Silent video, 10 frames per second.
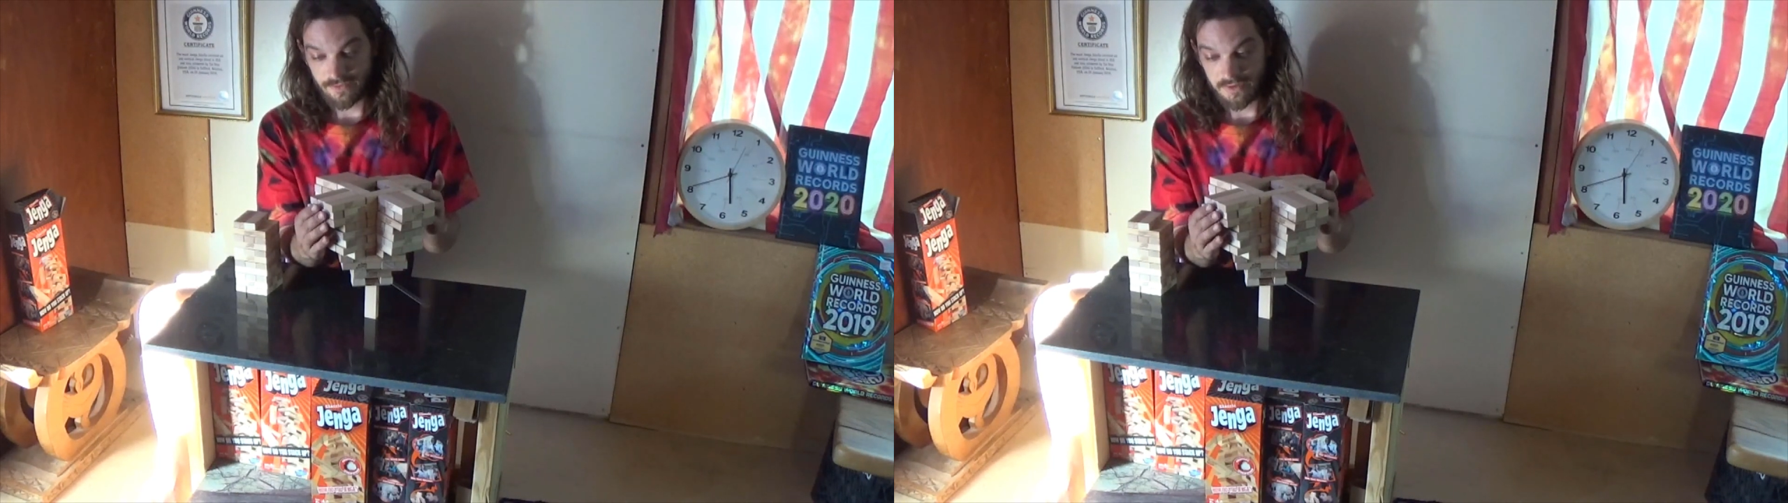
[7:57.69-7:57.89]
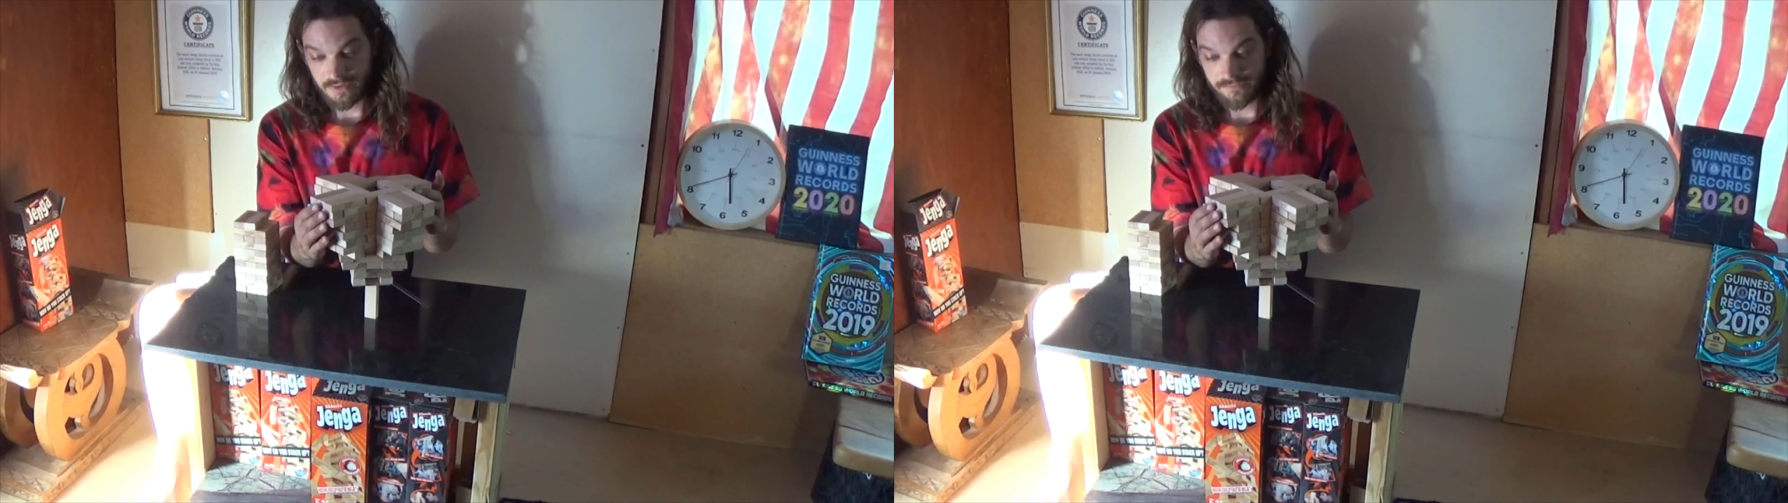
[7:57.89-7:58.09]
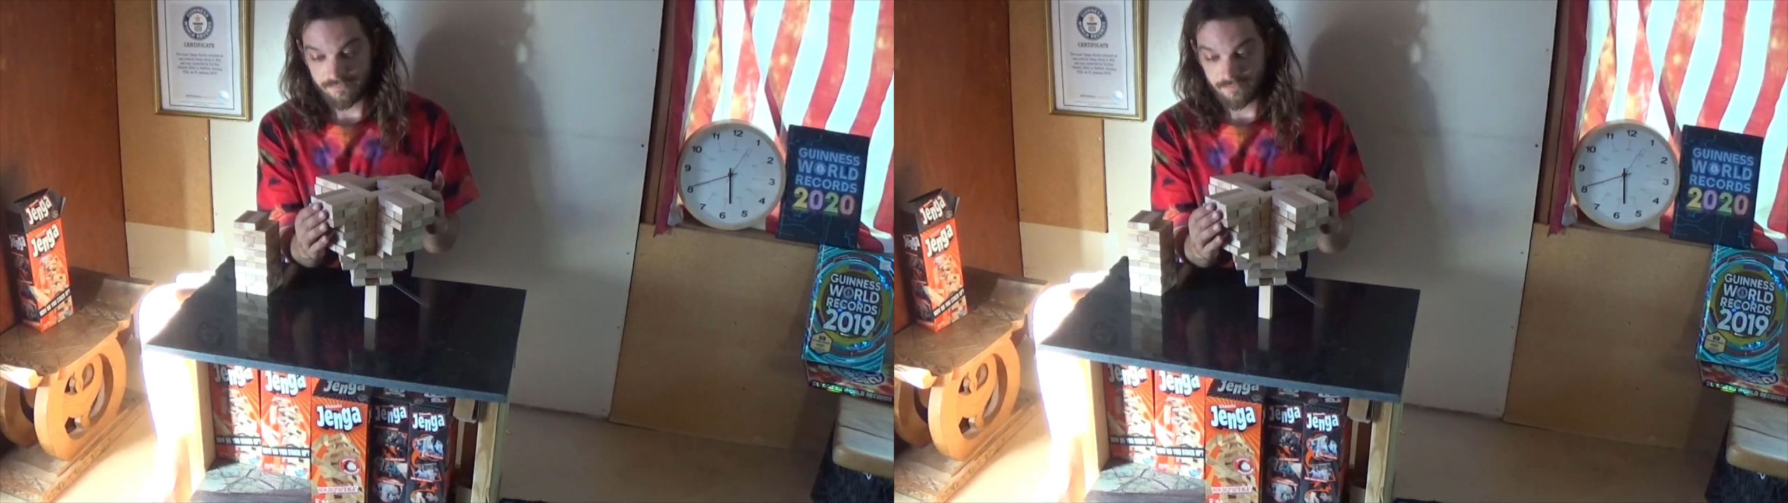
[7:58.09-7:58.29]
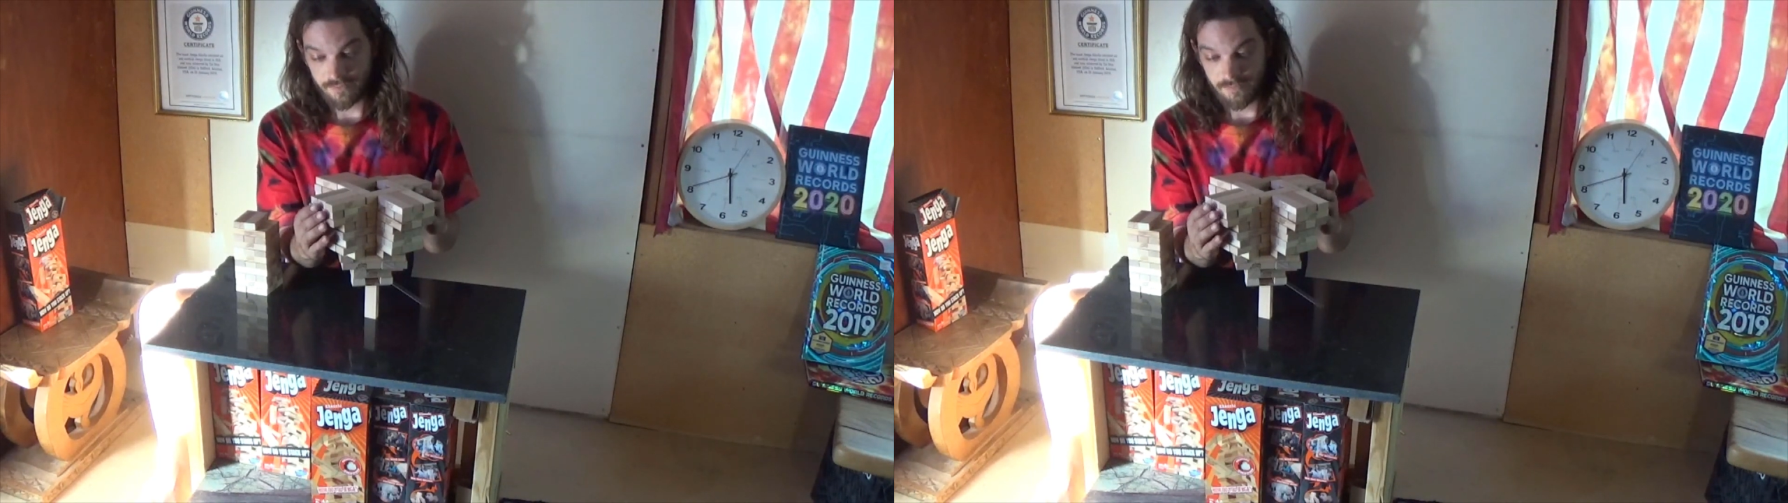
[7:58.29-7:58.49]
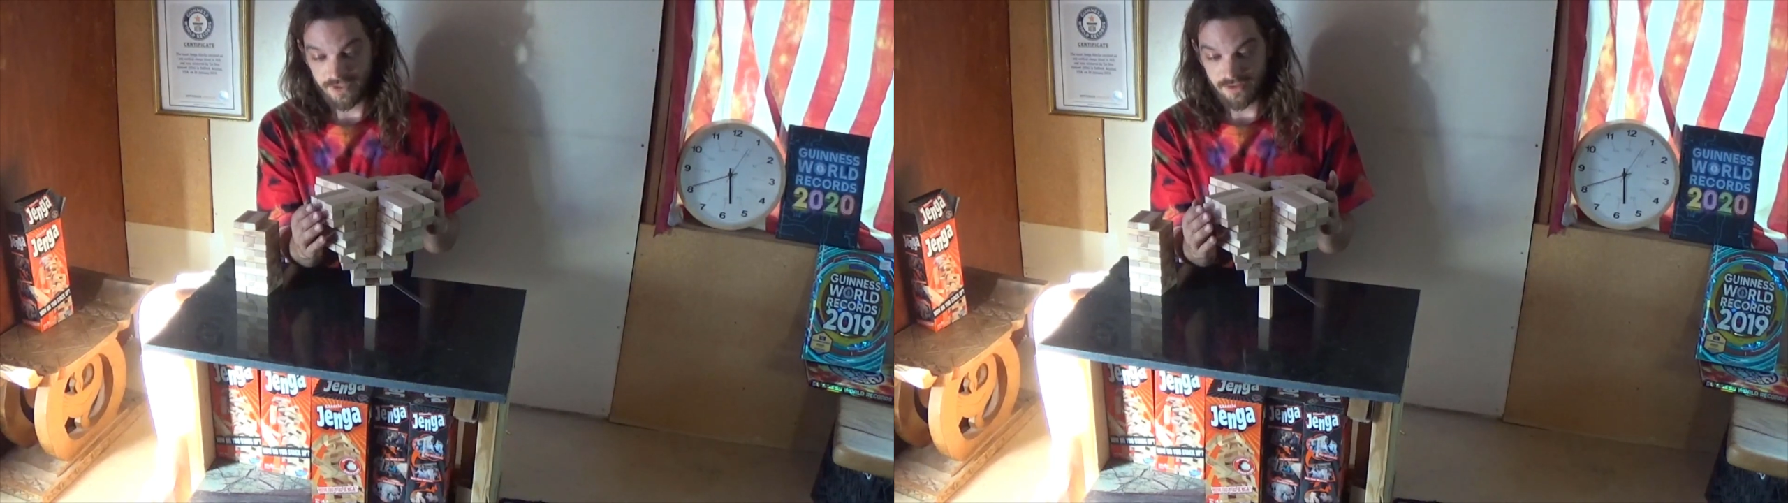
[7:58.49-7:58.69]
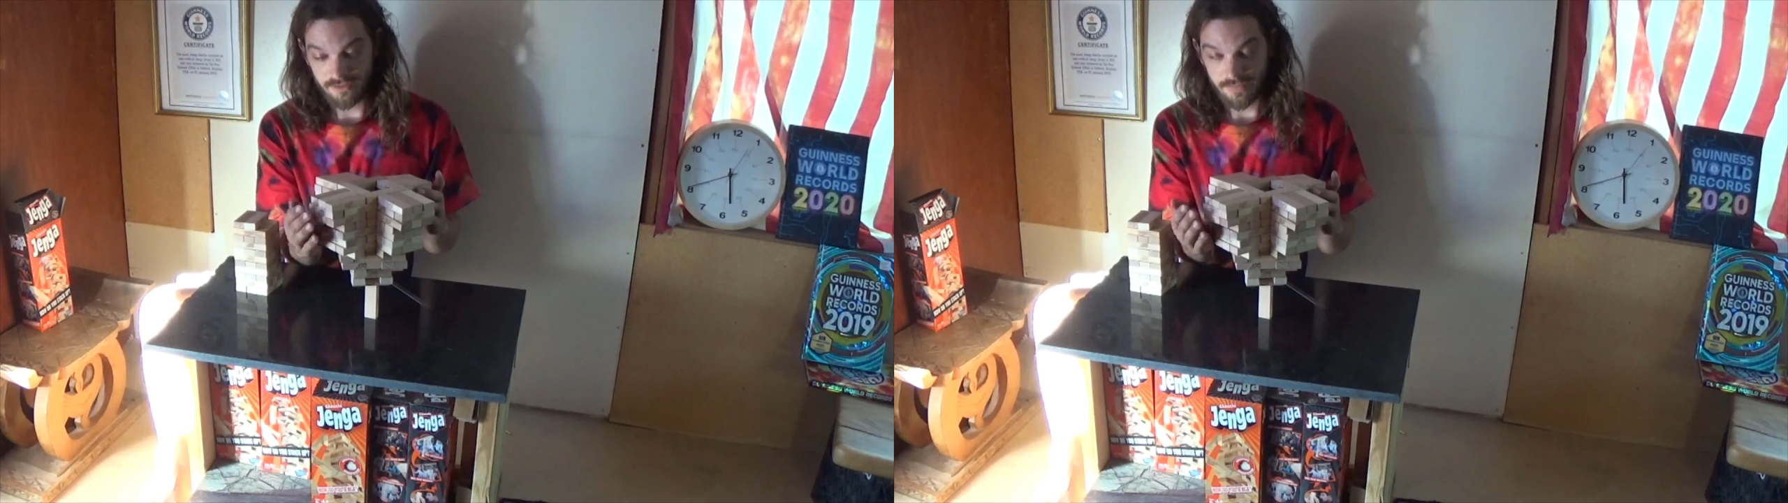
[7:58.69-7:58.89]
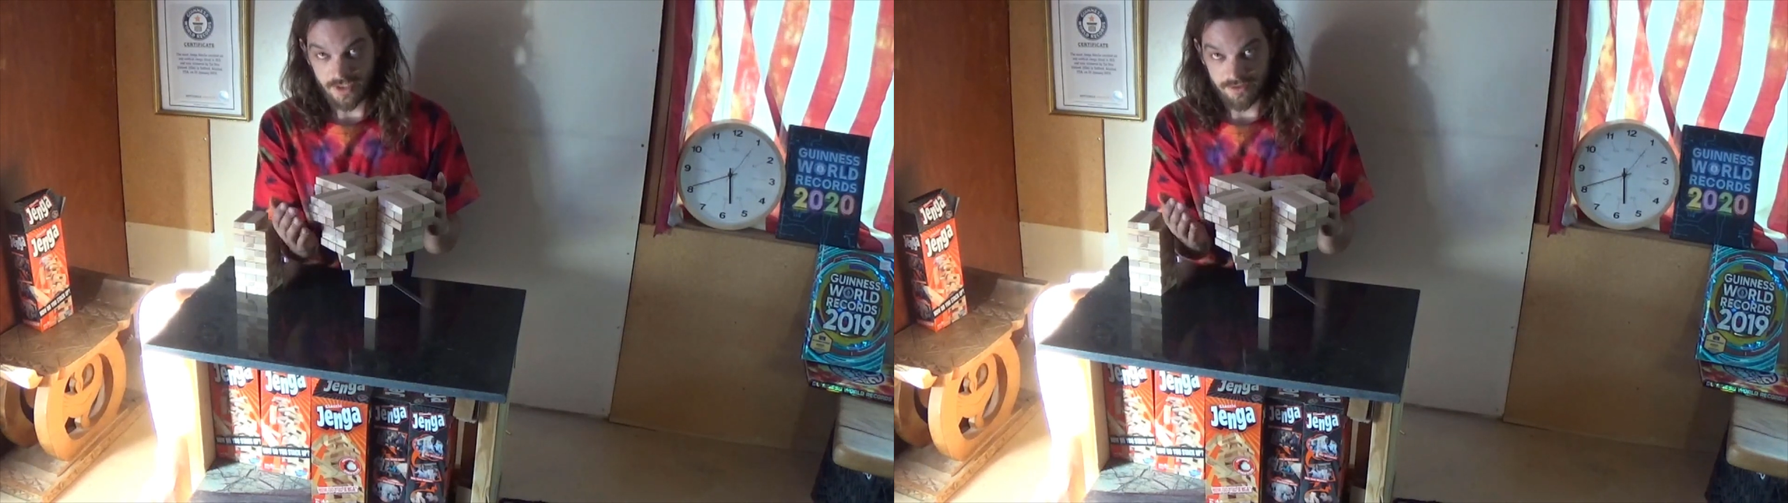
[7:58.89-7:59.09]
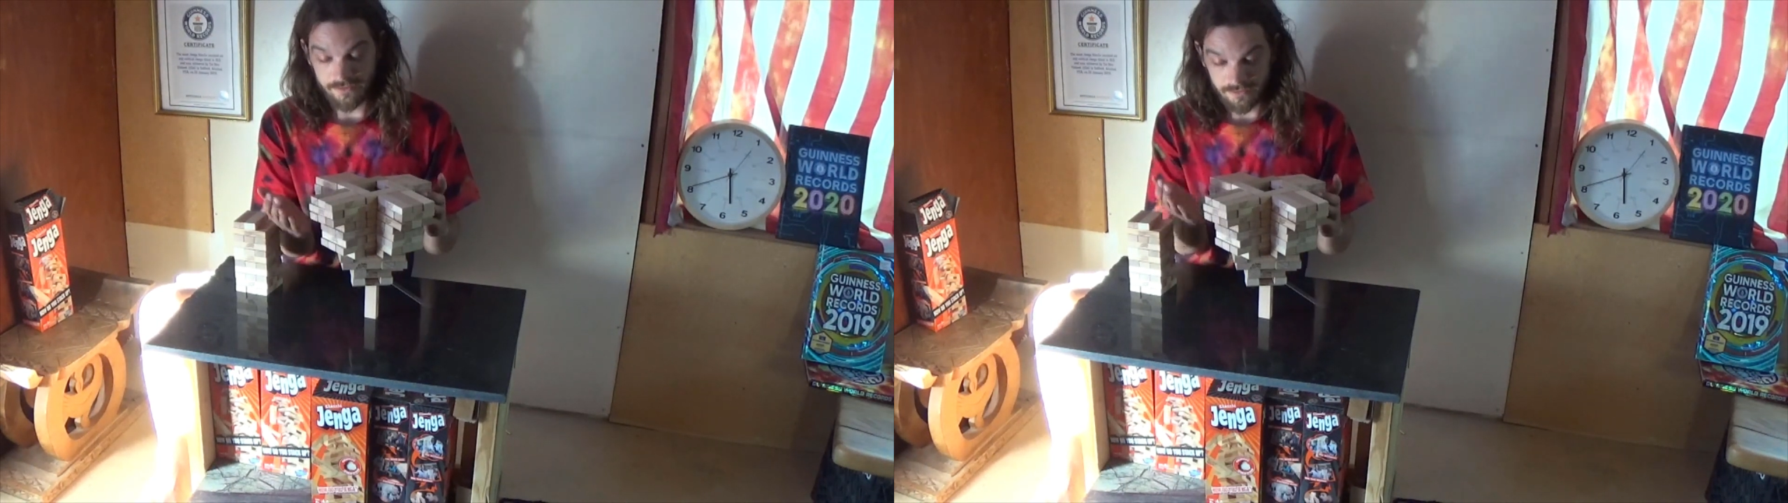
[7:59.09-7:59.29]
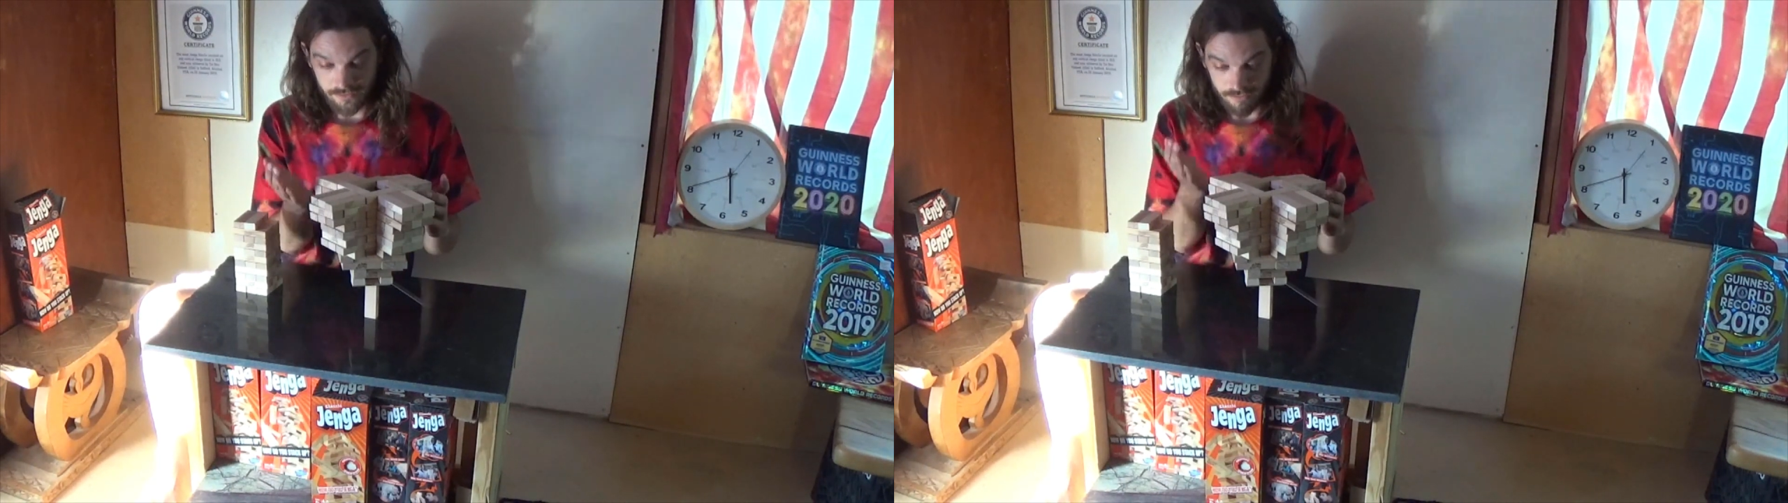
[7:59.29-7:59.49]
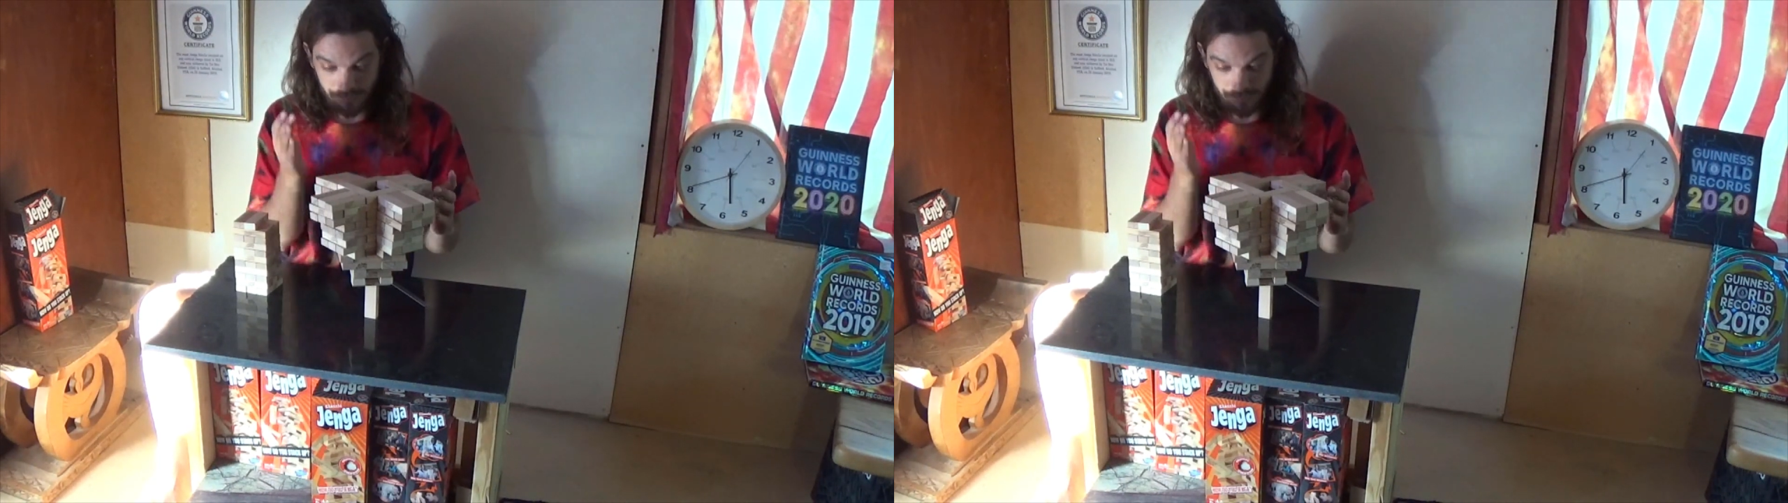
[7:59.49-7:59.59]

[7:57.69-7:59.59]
of repeating pattern